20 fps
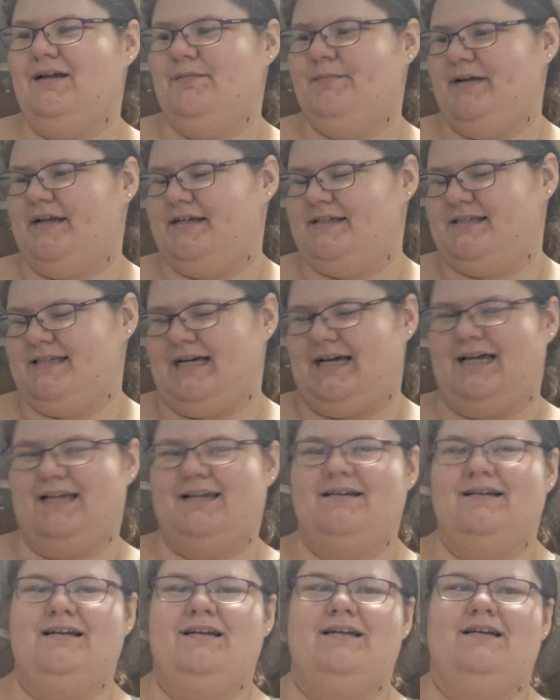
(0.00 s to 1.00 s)
Big
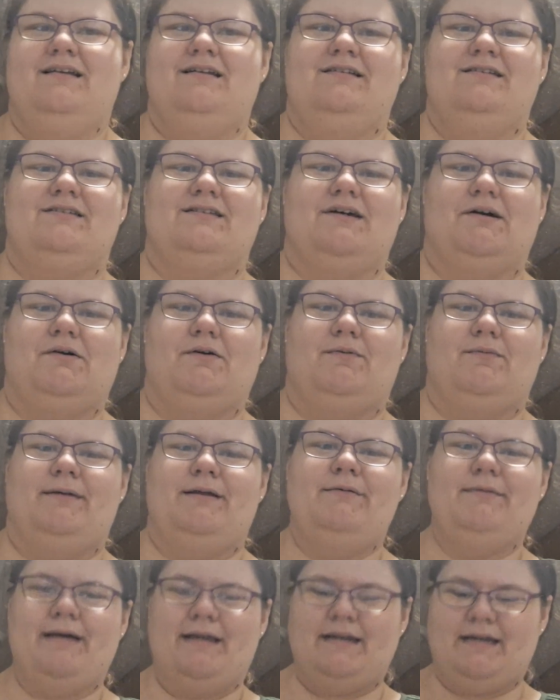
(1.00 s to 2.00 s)
sad. So
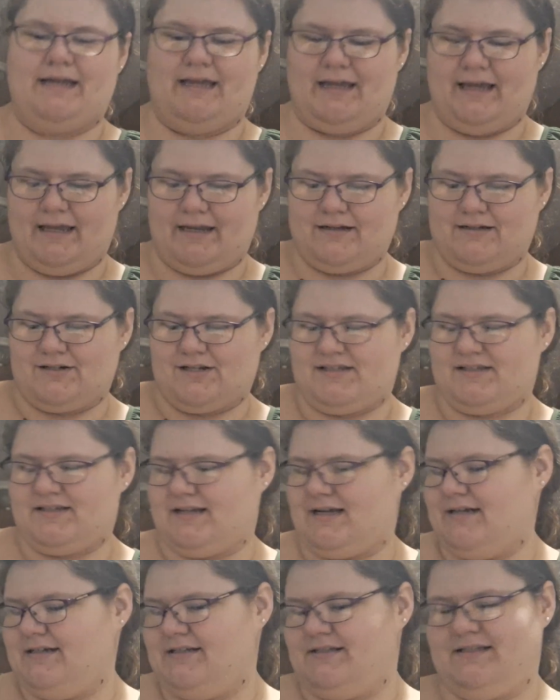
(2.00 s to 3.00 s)
we went in just to
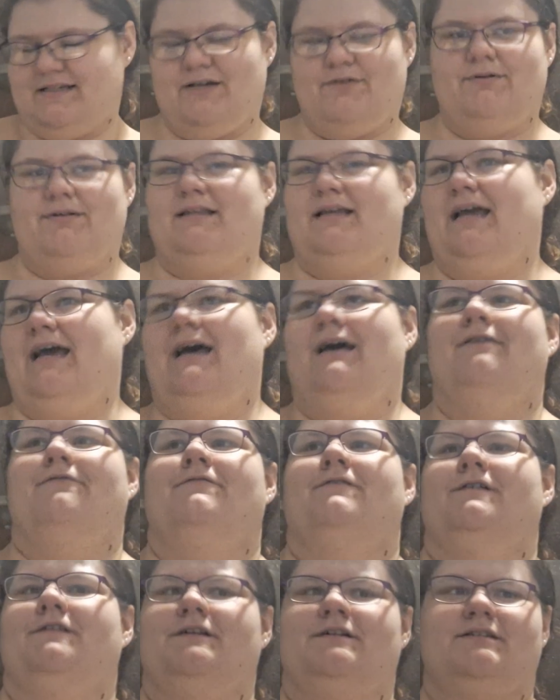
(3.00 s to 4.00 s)
kind of see what they had
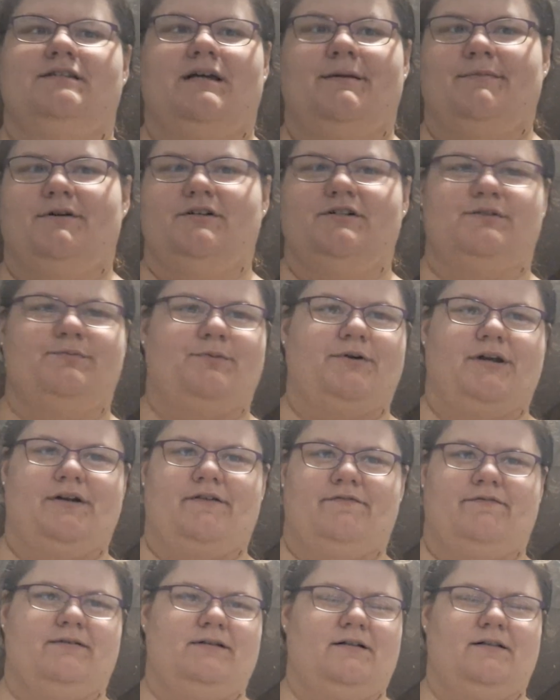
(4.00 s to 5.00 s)
for their
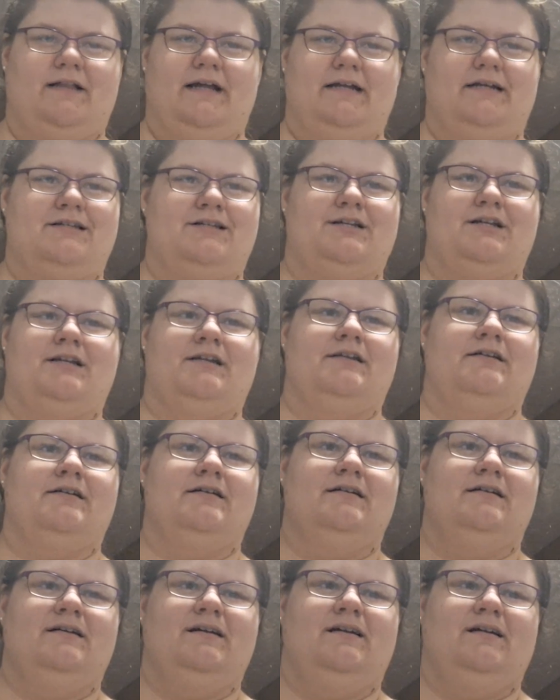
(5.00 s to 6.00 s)
summer-spring collection.
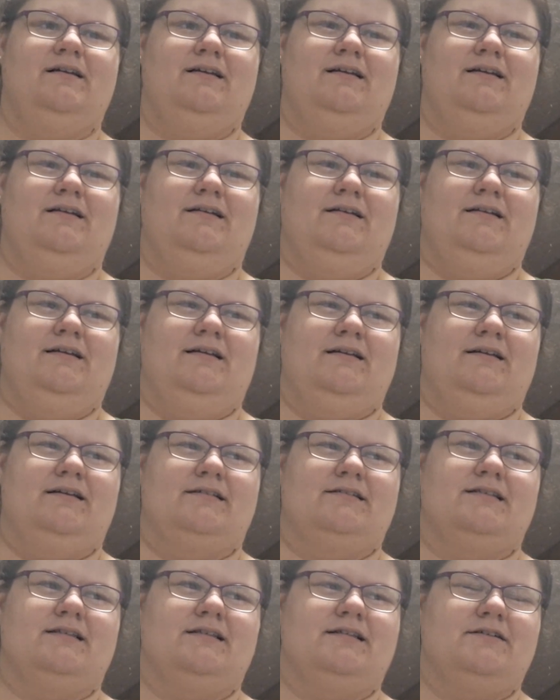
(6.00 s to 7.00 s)

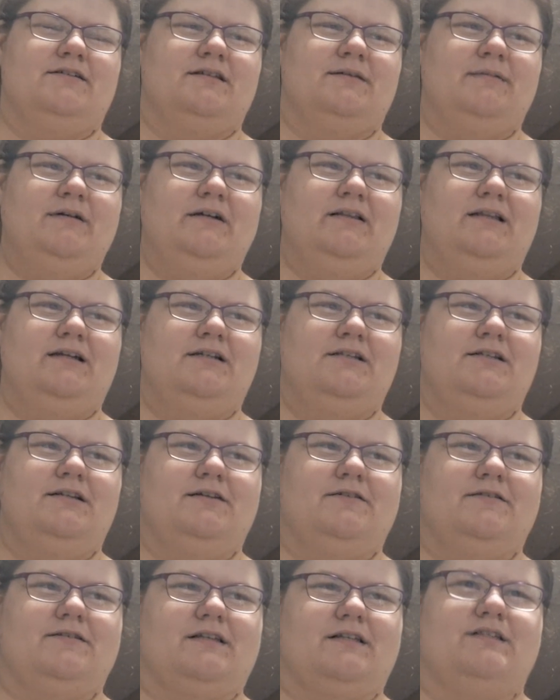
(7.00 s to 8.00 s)
Is it their summer collection
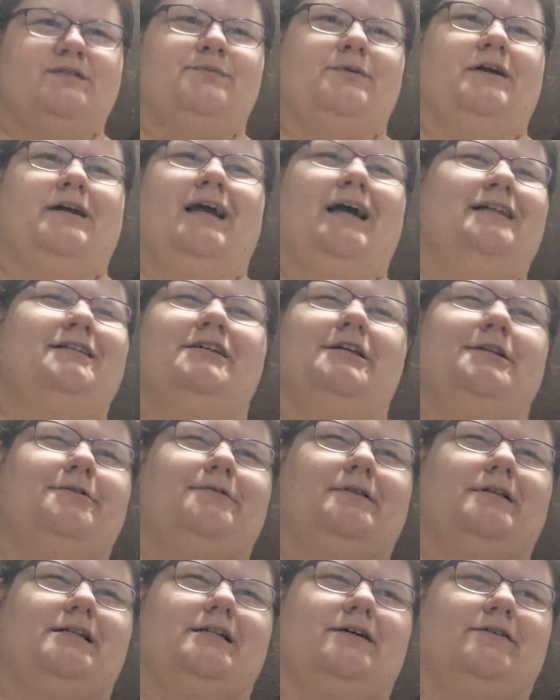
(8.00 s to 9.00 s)
or is it spring? I
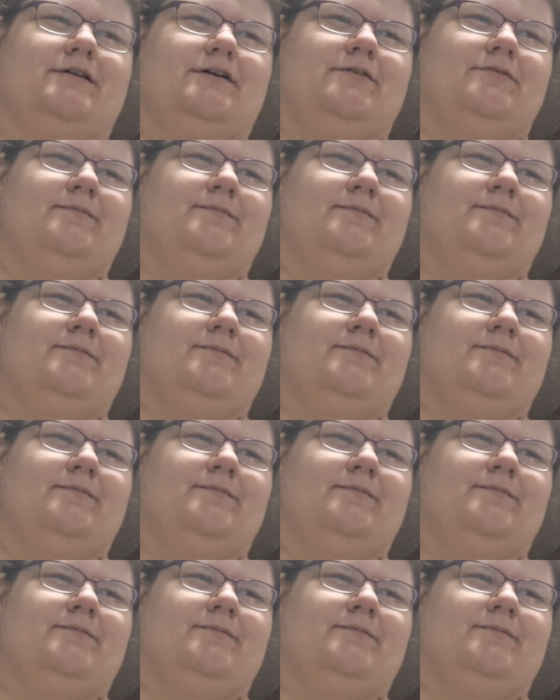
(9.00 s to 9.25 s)
genuinely don't know.